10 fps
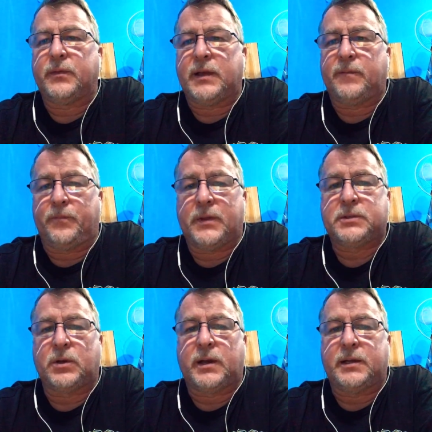That's a
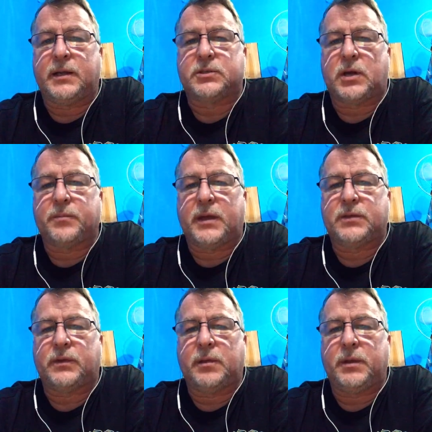good idea, Tom. Thanks
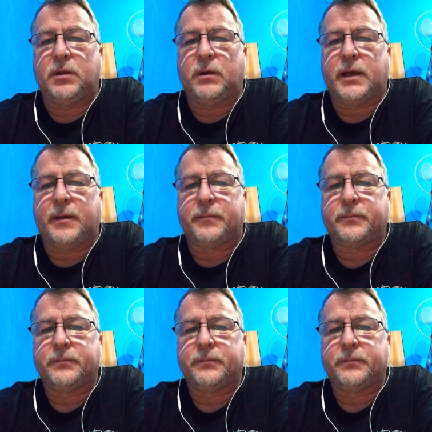for letting me know that.